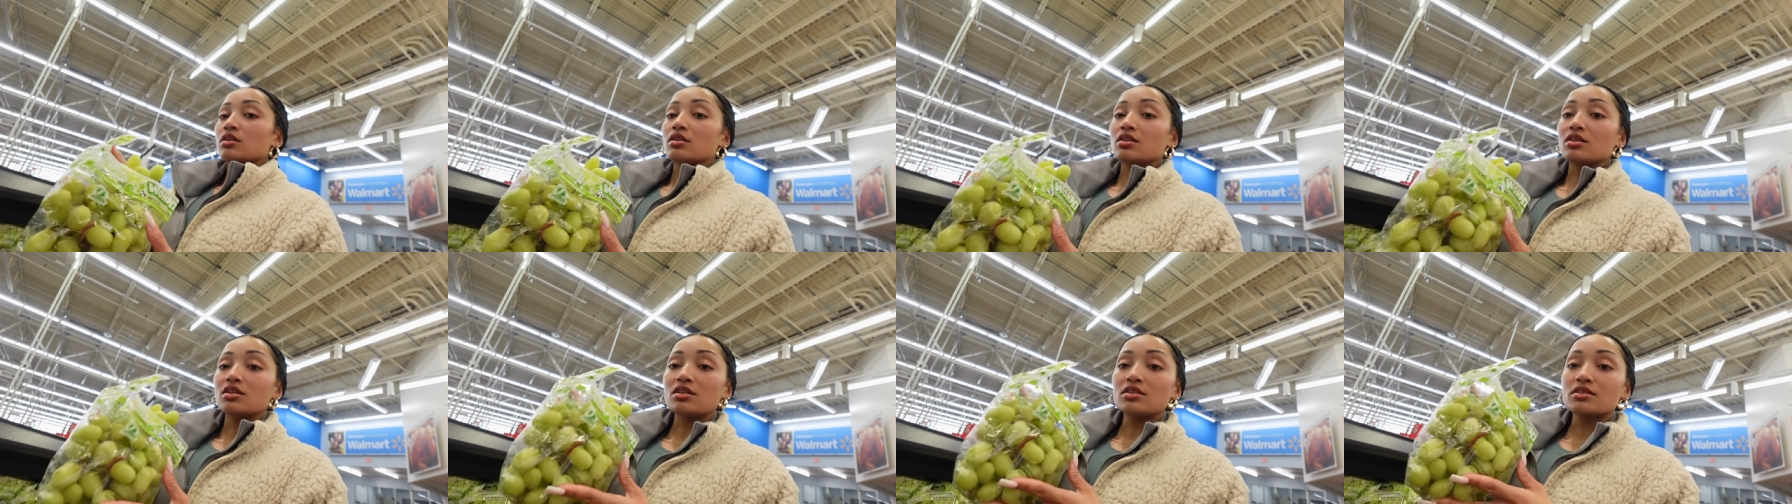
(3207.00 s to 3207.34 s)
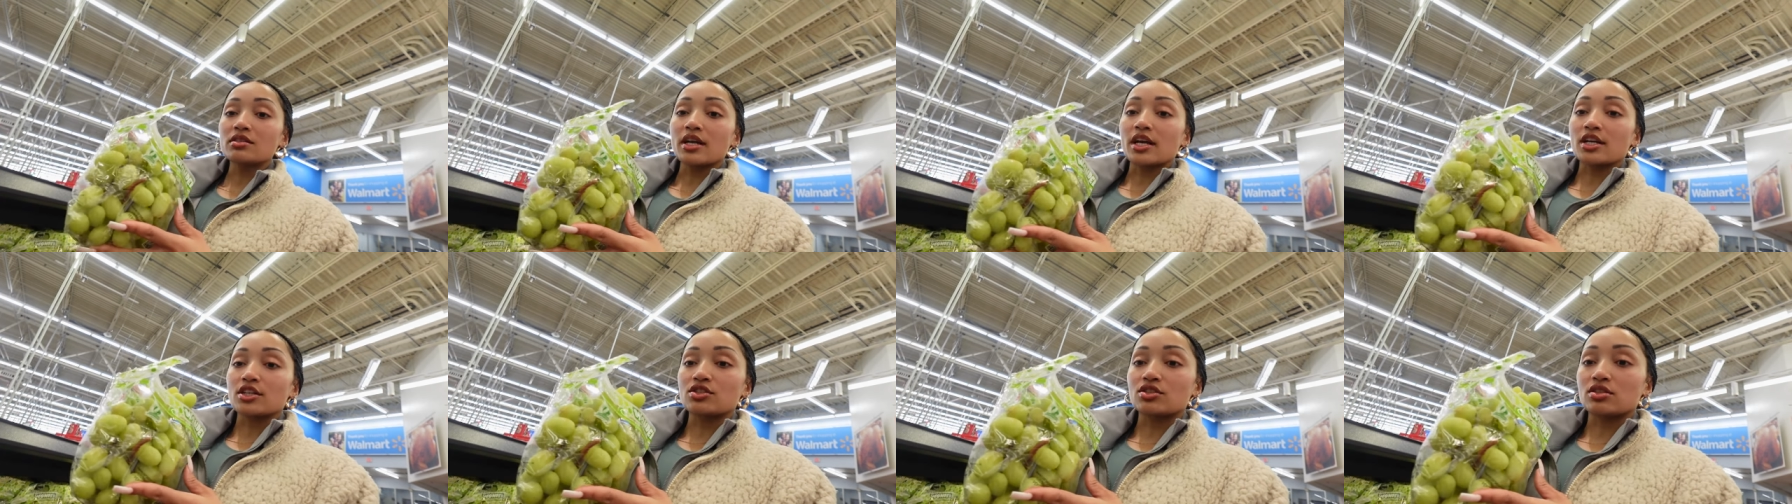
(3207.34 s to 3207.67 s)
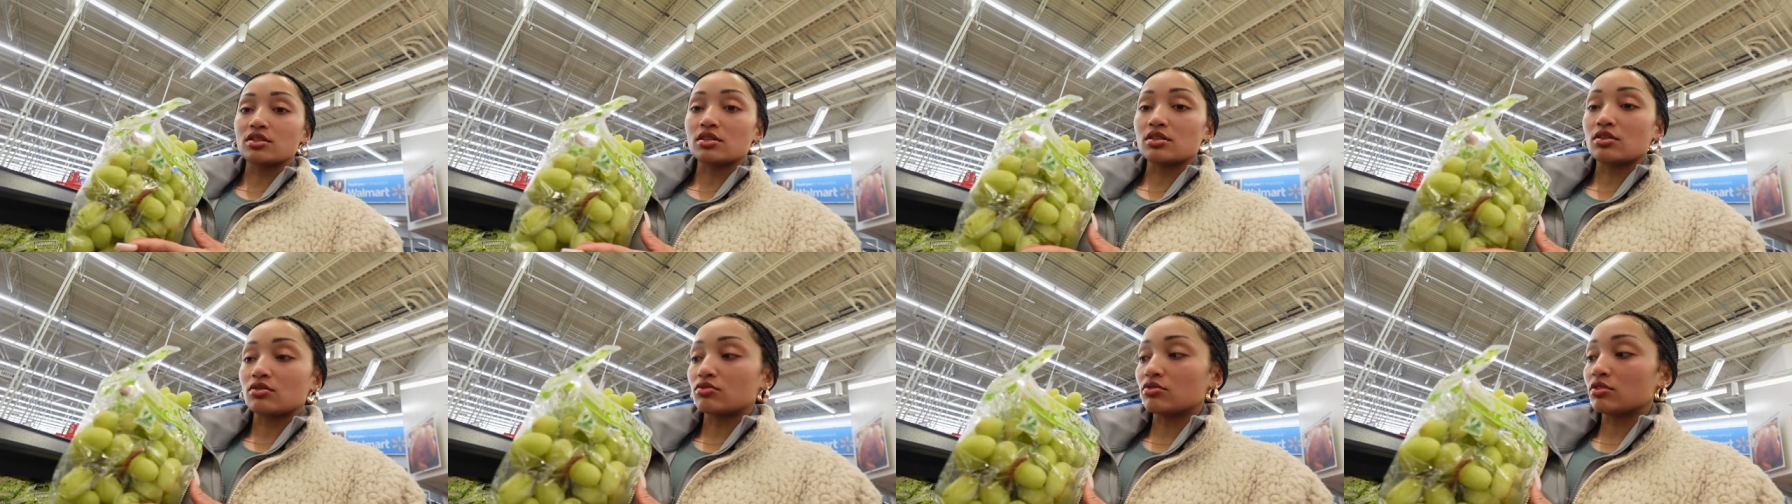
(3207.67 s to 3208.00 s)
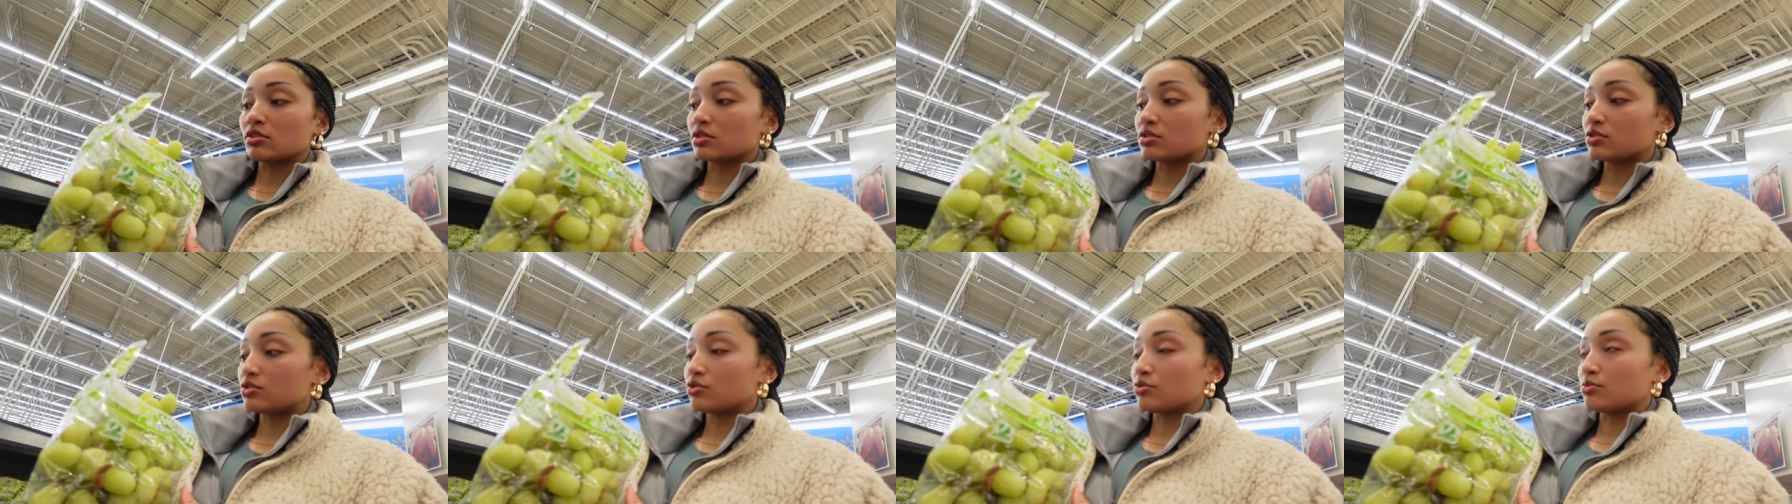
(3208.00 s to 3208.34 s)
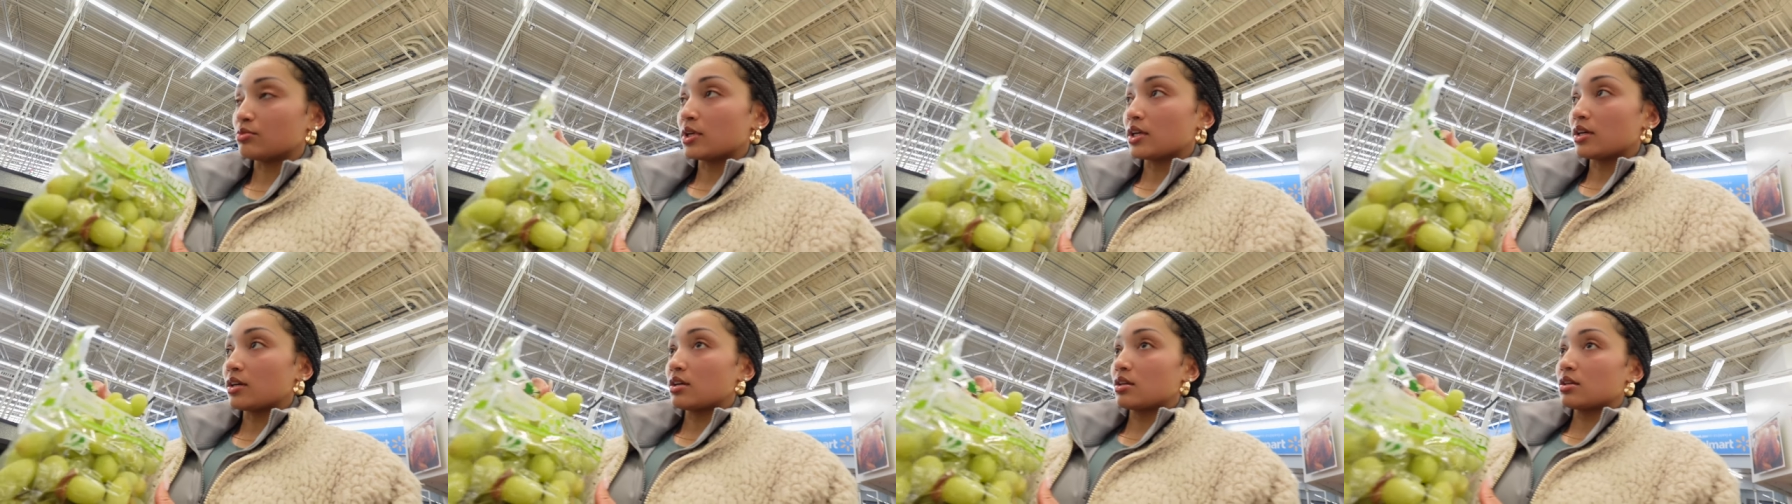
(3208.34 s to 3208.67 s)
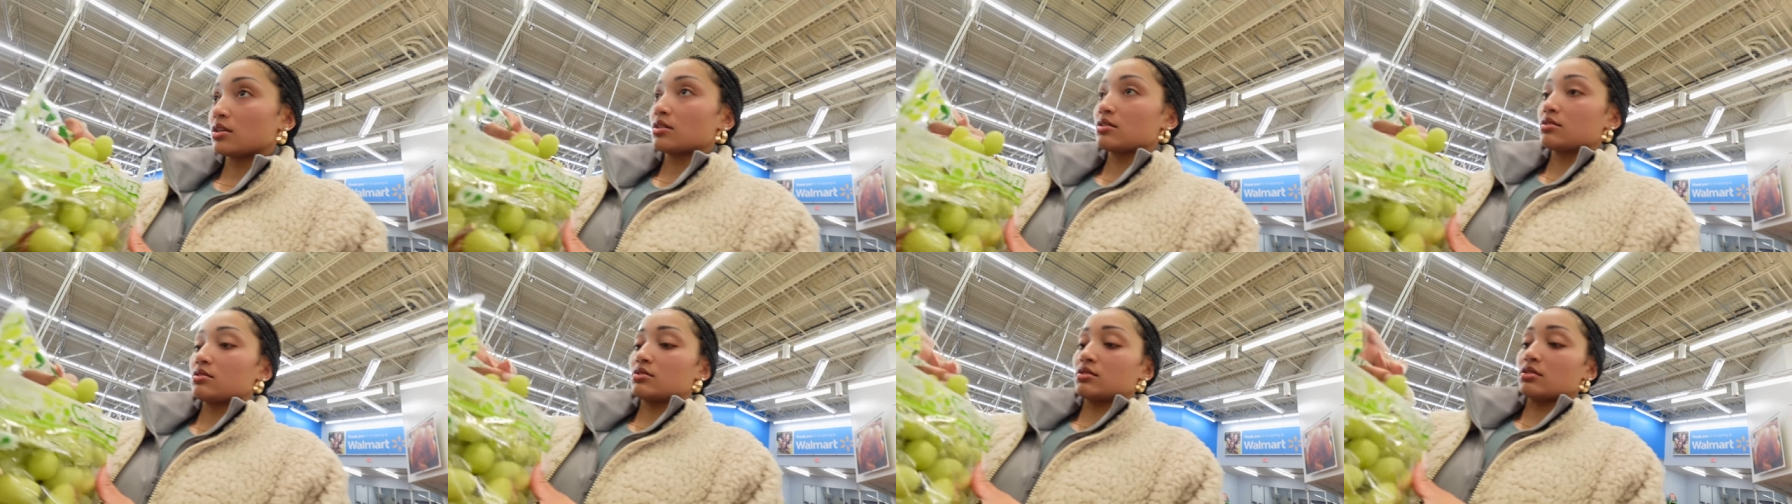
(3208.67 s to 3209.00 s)
These actually don't look too bad,
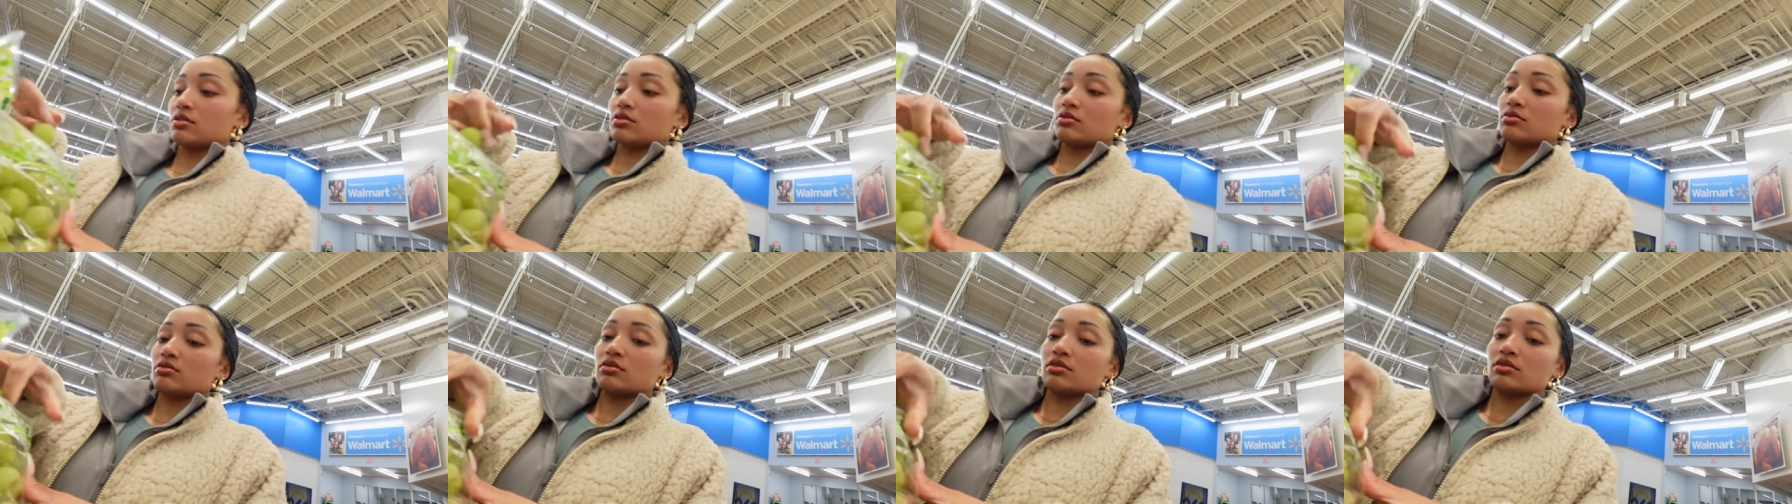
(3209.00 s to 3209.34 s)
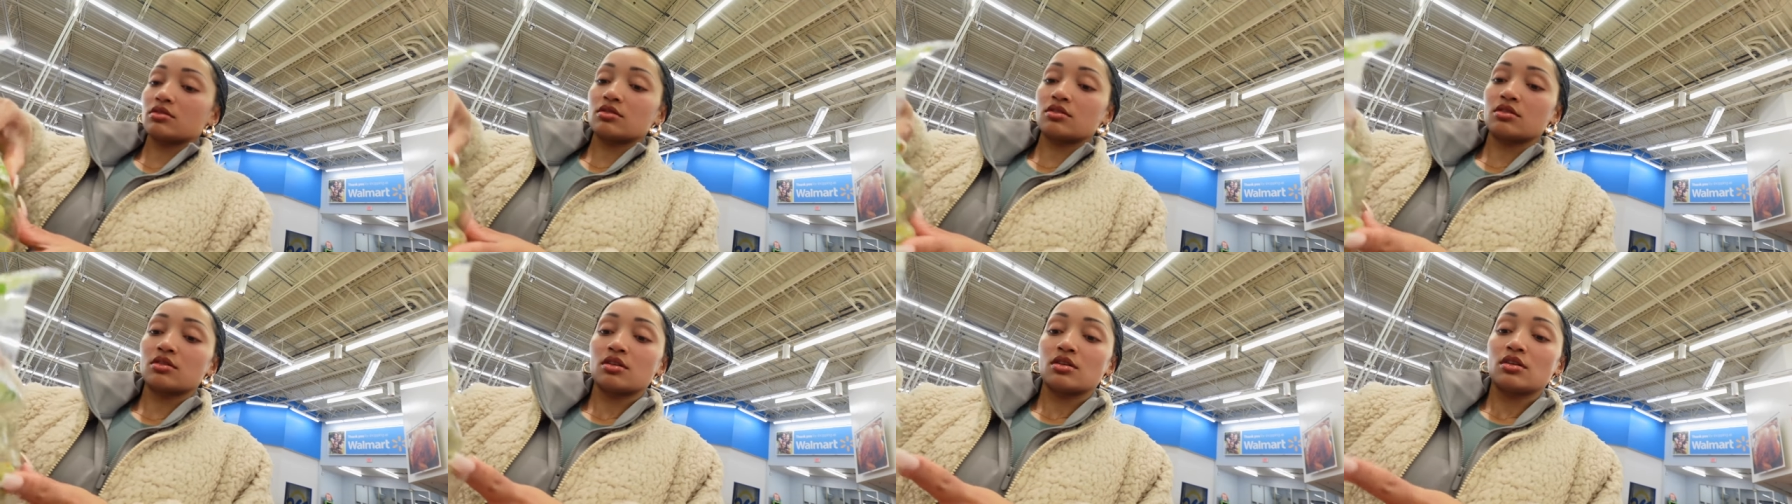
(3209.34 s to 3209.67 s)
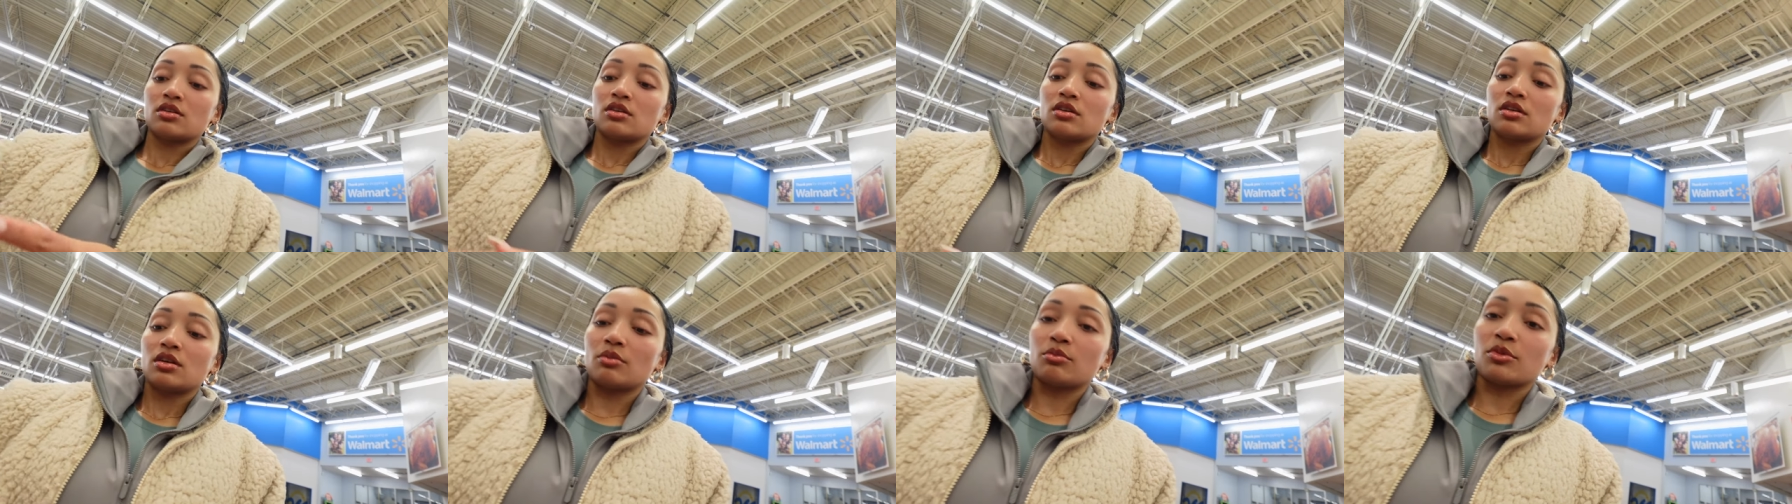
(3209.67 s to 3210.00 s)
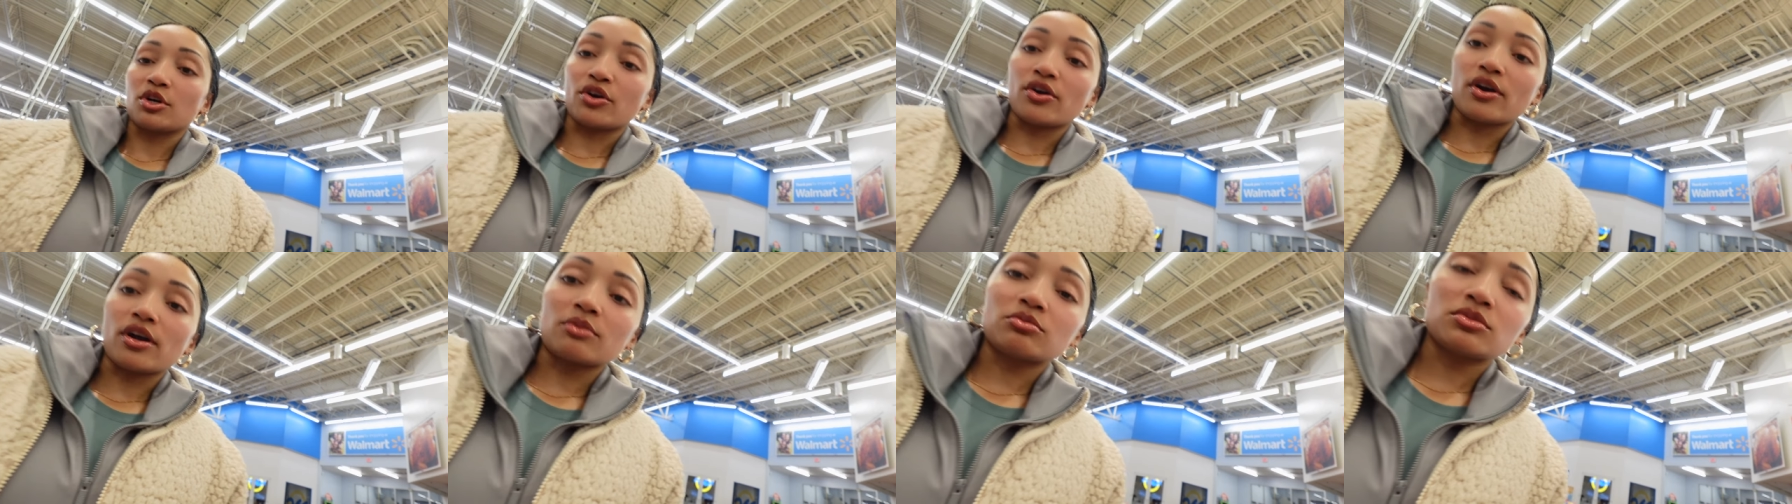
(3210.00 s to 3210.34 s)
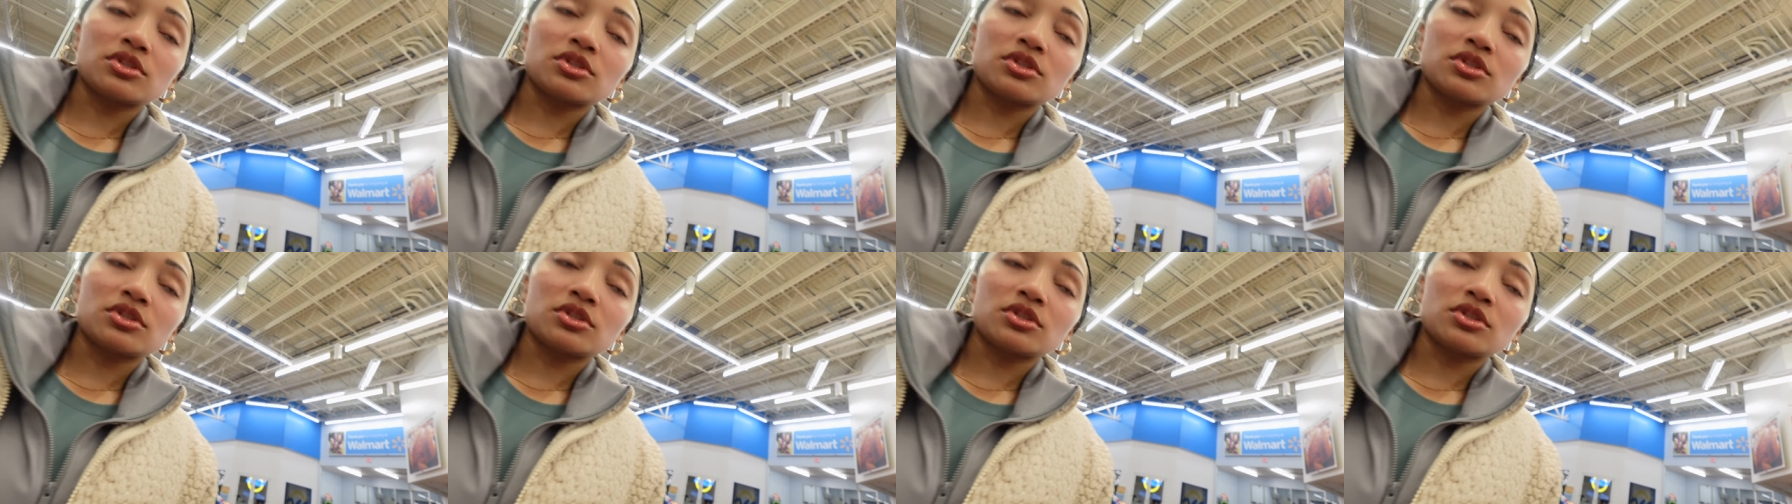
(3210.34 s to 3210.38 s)
so I'm gonna grab